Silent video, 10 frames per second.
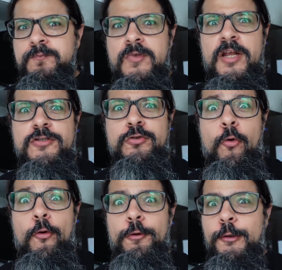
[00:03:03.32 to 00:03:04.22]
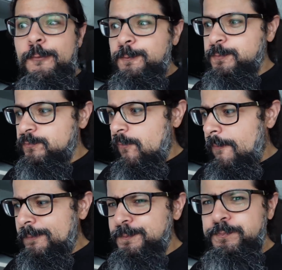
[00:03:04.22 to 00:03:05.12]
That's so good.
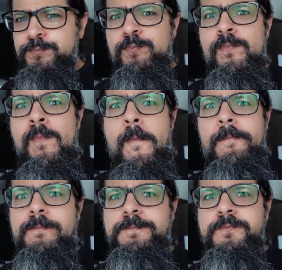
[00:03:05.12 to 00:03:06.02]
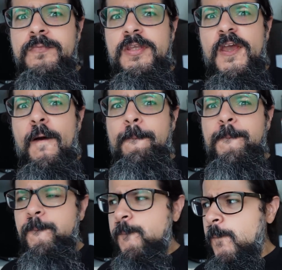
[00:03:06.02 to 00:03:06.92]
Yum.
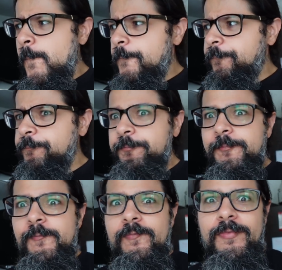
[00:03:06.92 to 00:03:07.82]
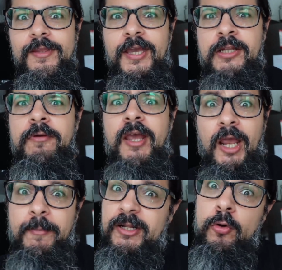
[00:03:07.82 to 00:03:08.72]
Anyway,
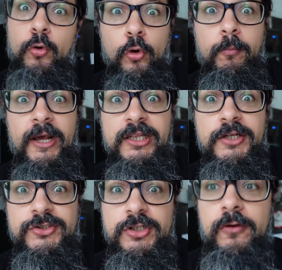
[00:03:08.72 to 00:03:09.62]
I better go cook my lunch